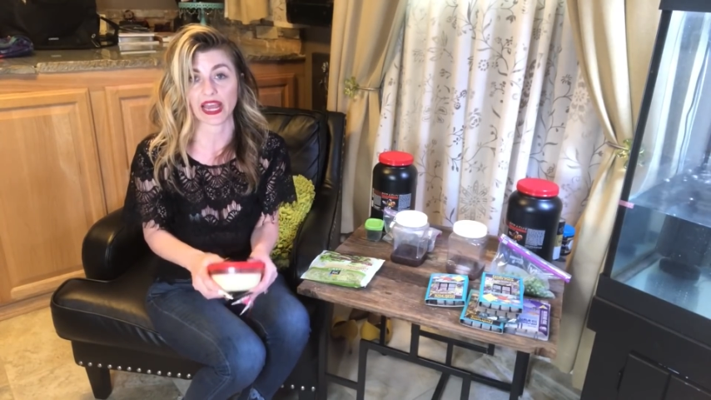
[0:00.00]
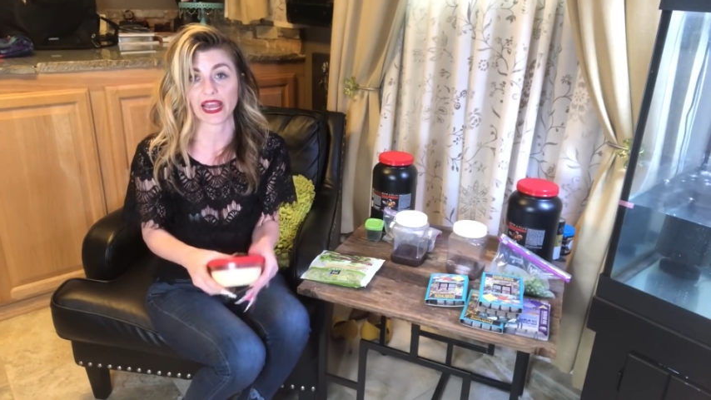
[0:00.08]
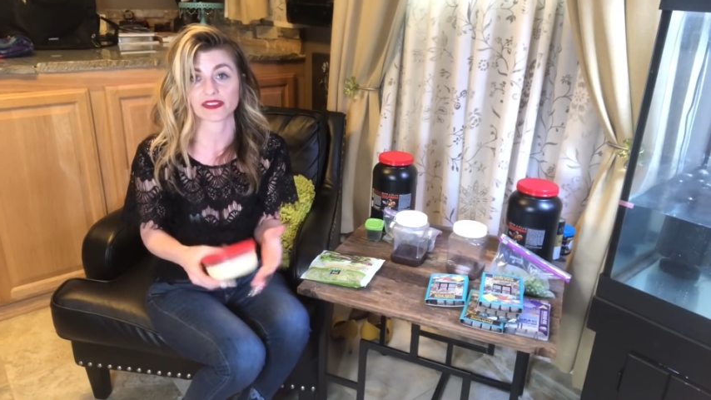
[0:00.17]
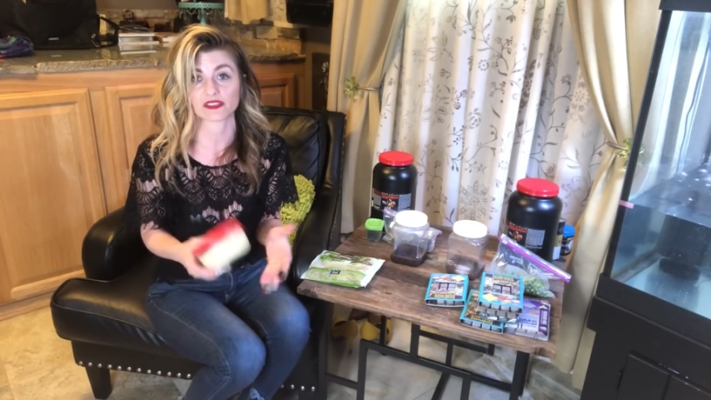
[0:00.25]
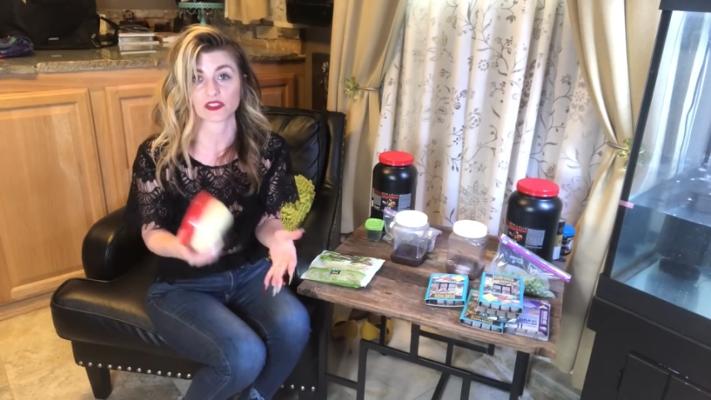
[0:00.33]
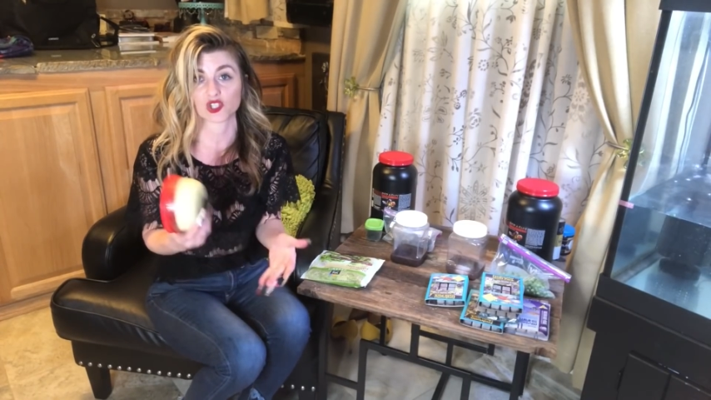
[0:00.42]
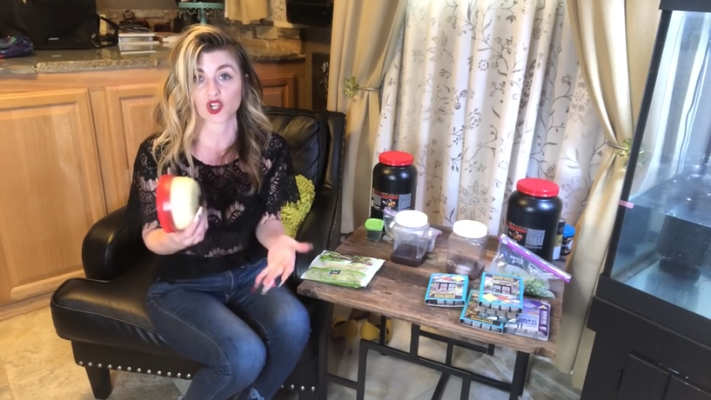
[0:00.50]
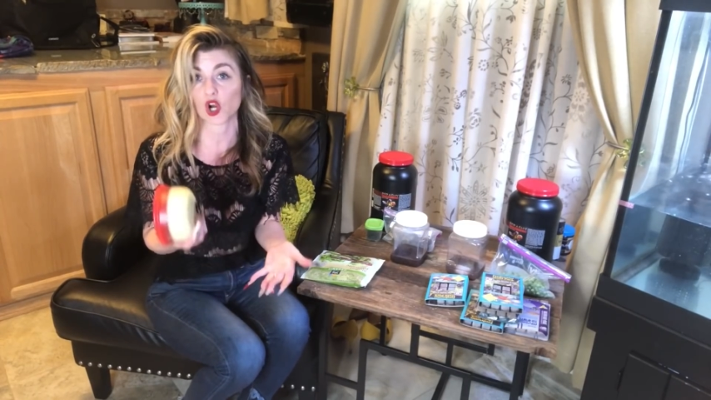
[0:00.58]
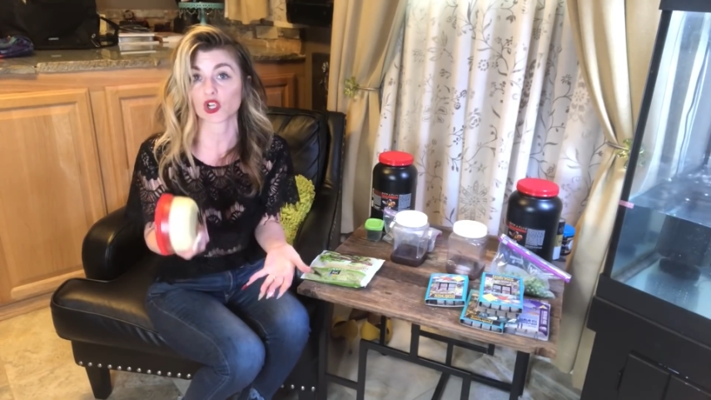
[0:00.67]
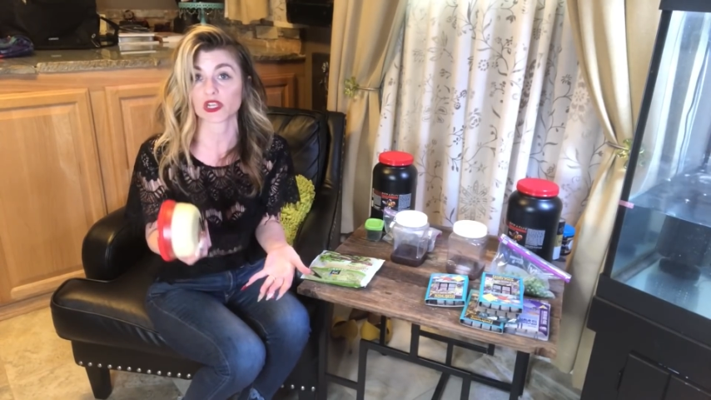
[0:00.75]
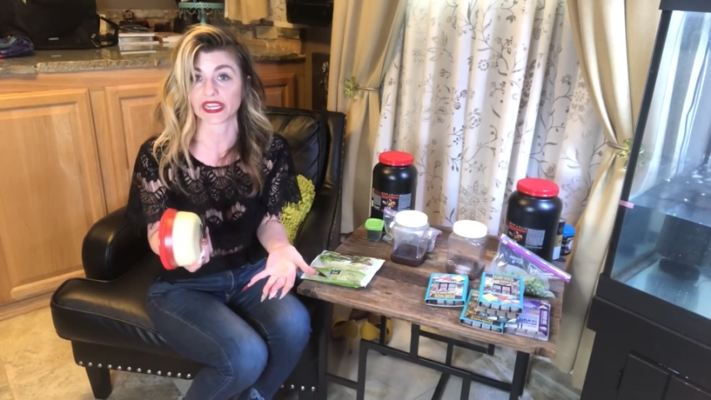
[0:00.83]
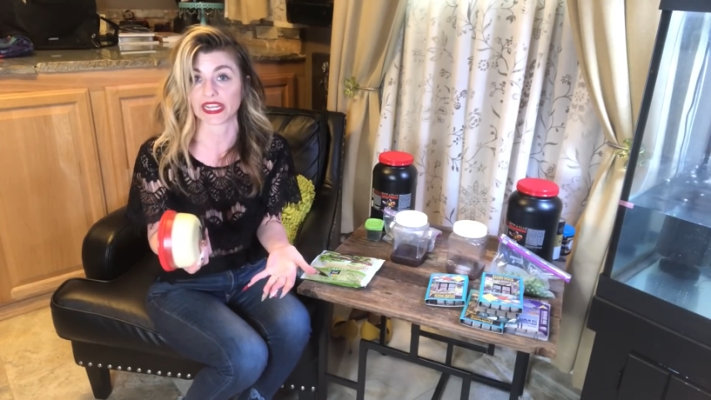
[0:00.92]
It has
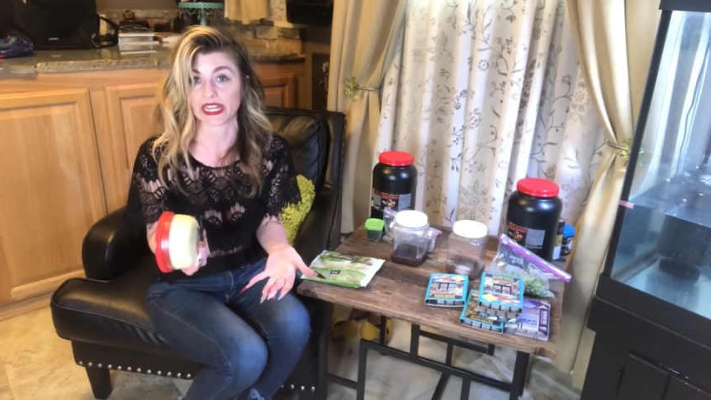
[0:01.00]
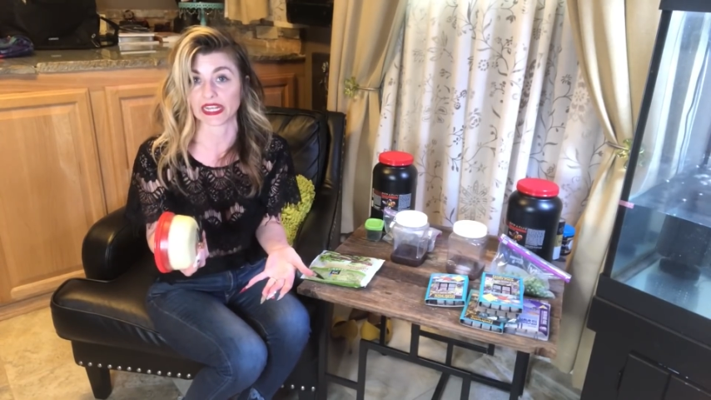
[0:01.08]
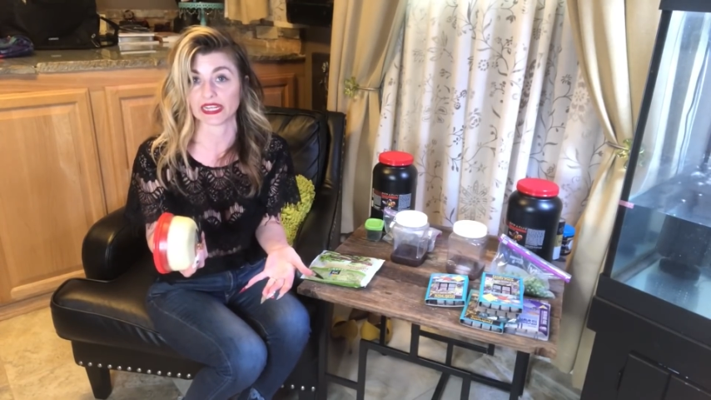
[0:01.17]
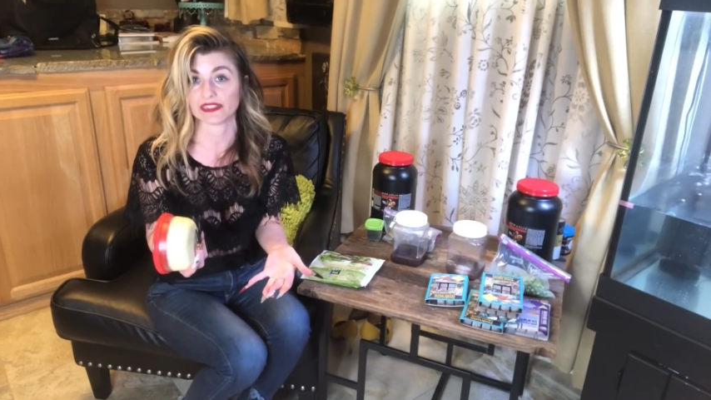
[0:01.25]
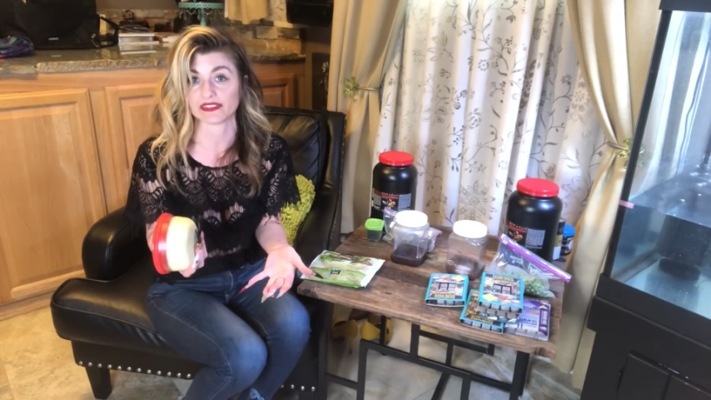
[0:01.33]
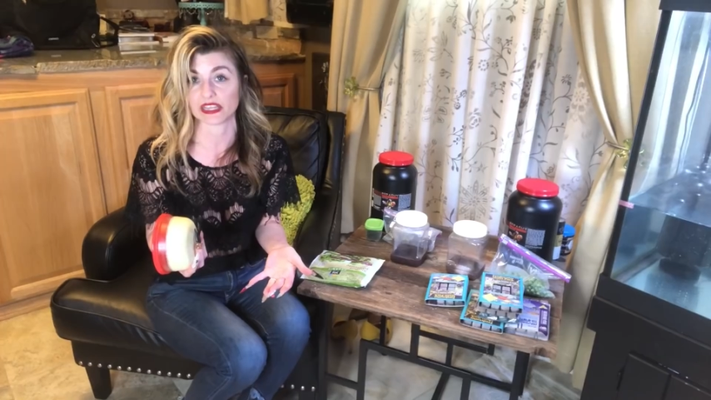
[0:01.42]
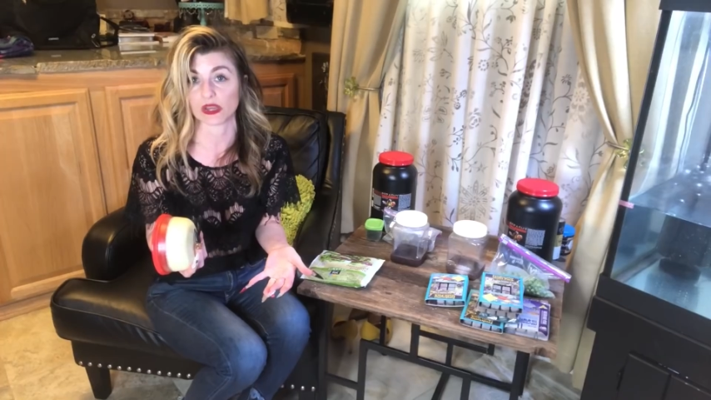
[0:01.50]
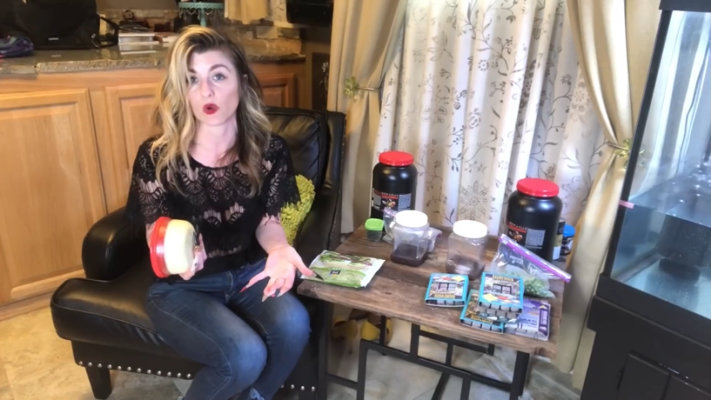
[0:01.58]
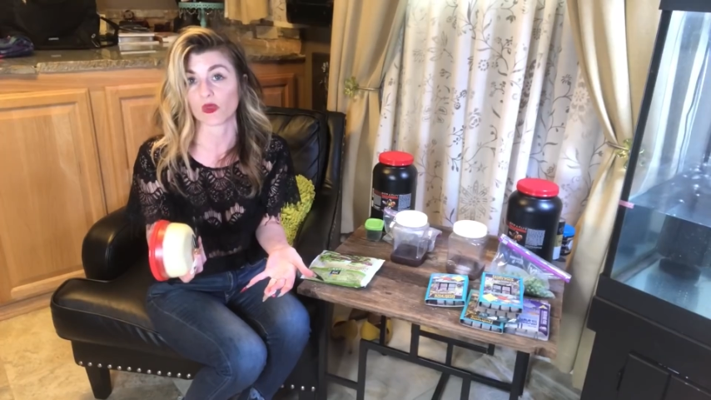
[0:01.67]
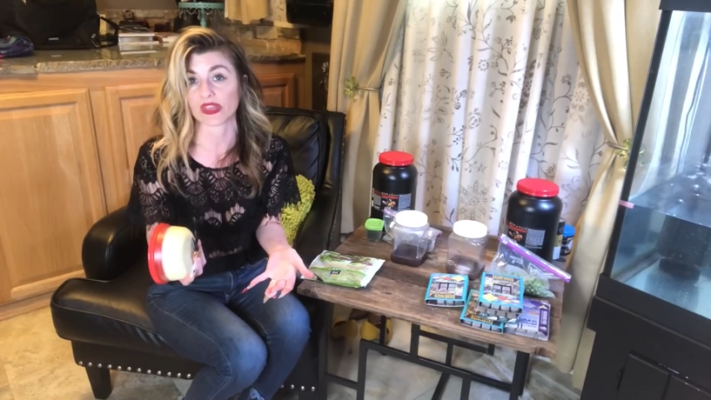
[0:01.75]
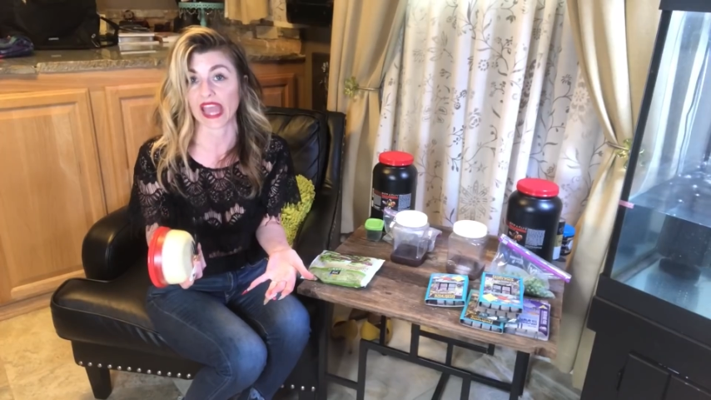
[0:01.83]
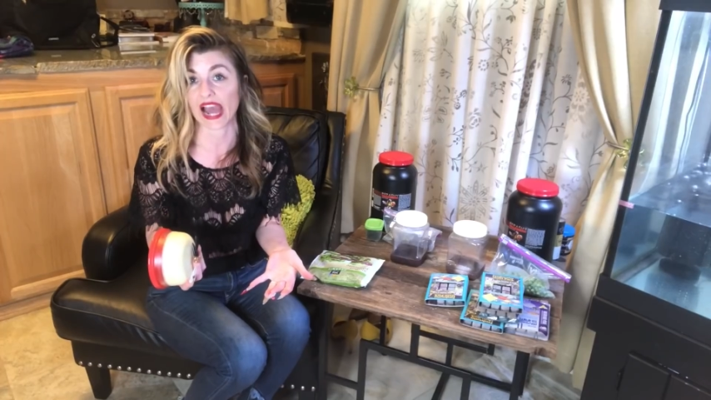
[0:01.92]
garlic in it, is the
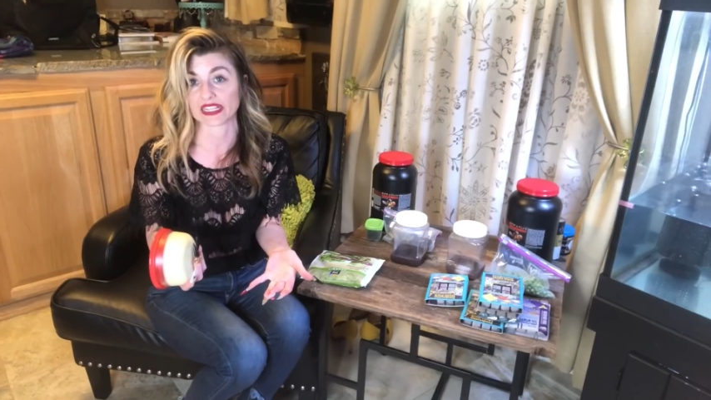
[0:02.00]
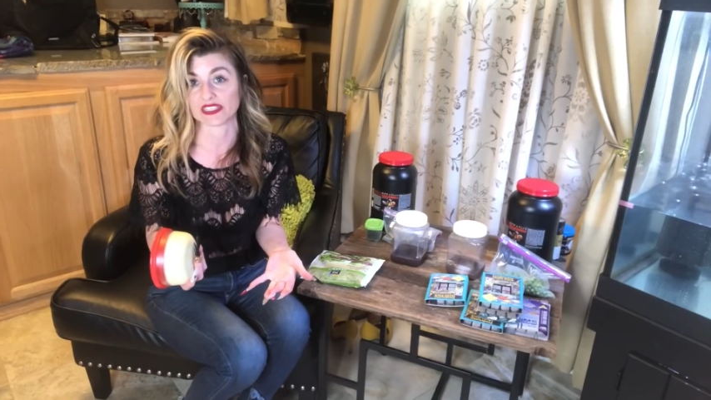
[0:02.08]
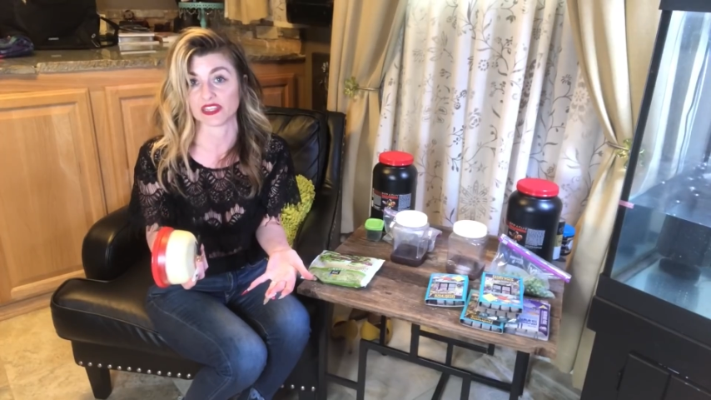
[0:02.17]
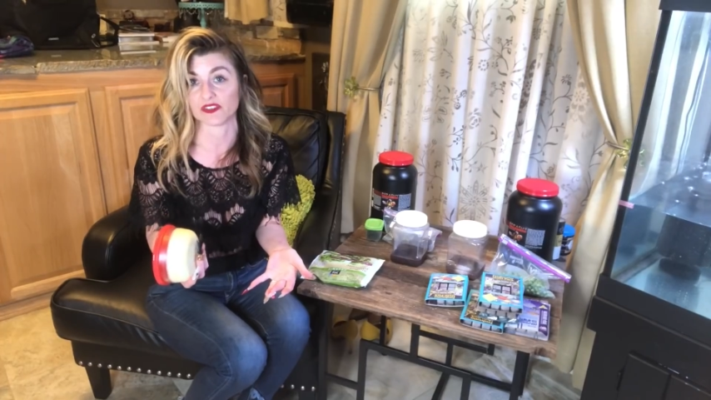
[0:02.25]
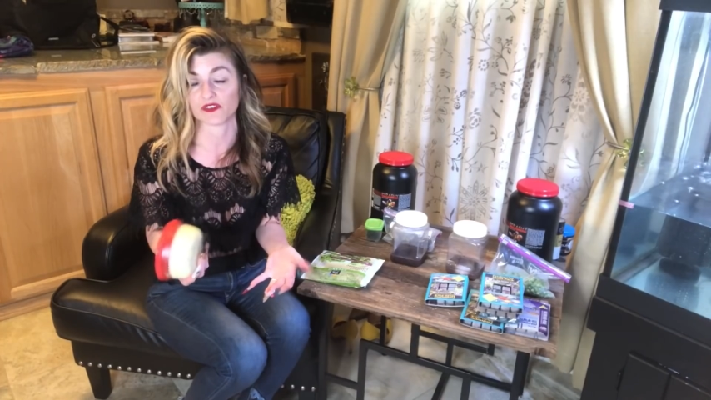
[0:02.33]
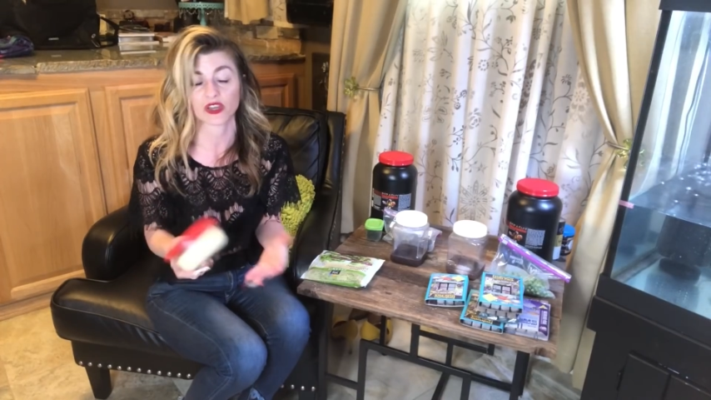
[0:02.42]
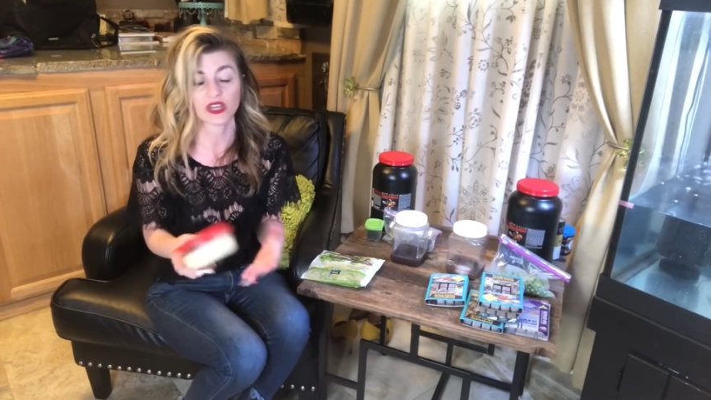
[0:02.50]
only additive.